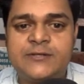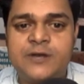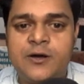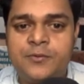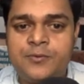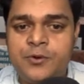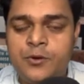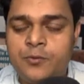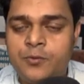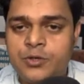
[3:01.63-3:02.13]

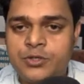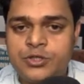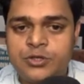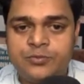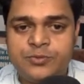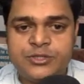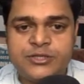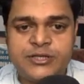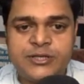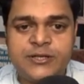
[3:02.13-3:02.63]
of your virtual
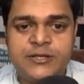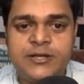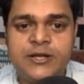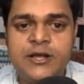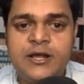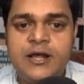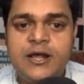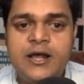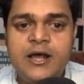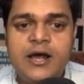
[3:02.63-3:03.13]
machine,
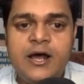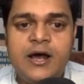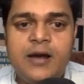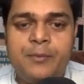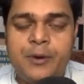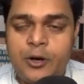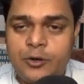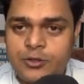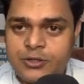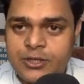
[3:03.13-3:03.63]

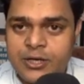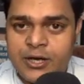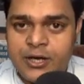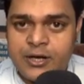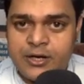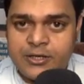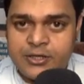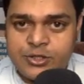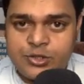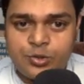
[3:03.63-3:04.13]
about
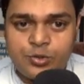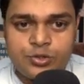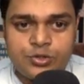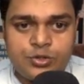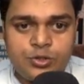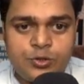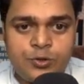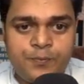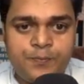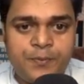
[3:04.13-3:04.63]
the resource
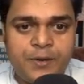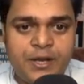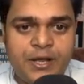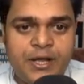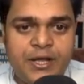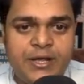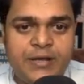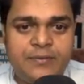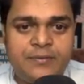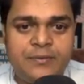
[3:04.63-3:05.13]
group
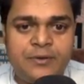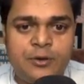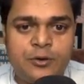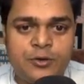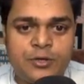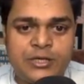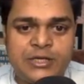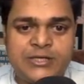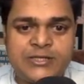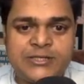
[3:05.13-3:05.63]
name,
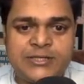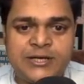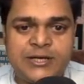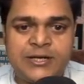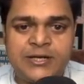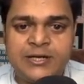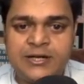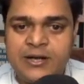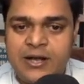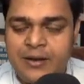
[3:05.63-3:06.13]

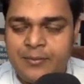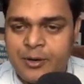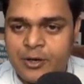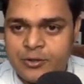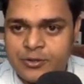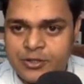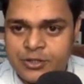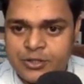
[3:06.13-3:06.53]
location, about